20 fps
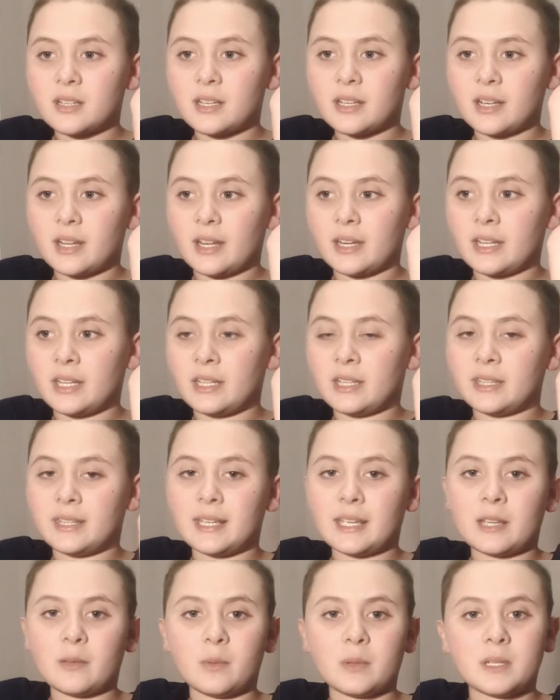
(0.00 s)
and I didn't
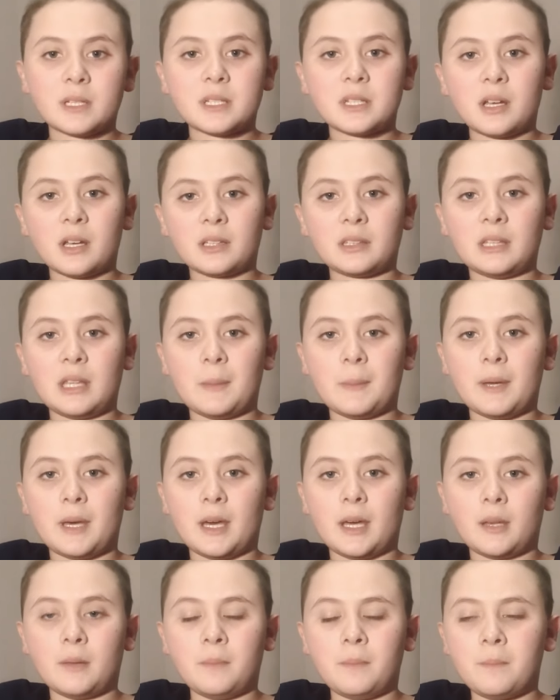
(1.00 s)
think it would suck that
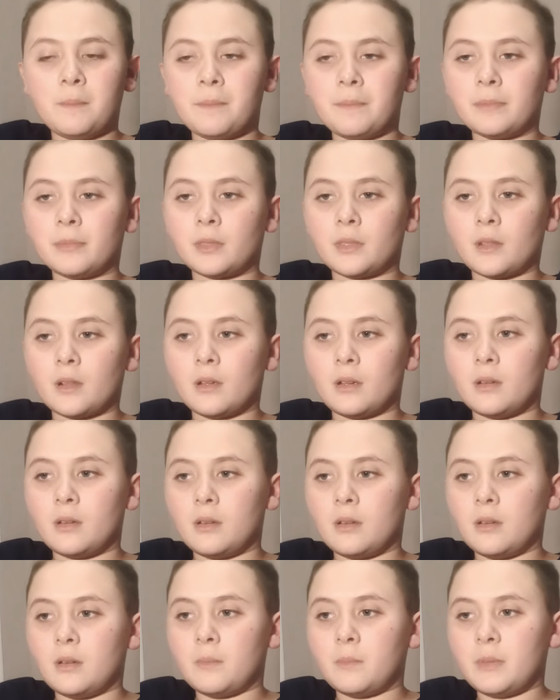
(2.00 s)
bad,
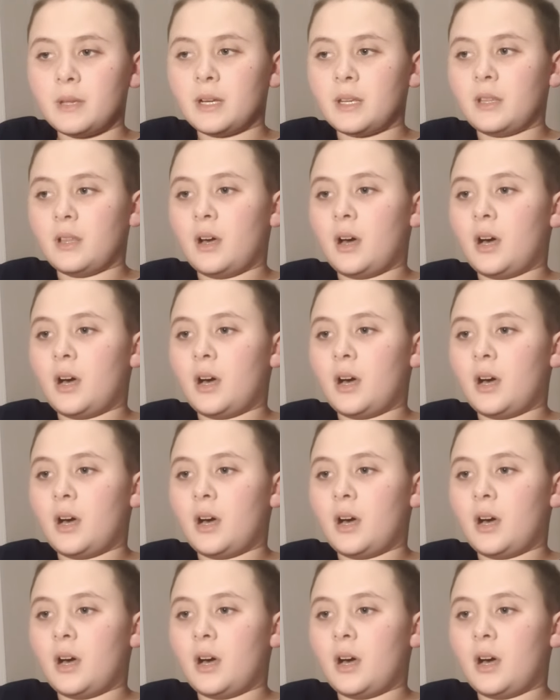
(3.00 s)
being in the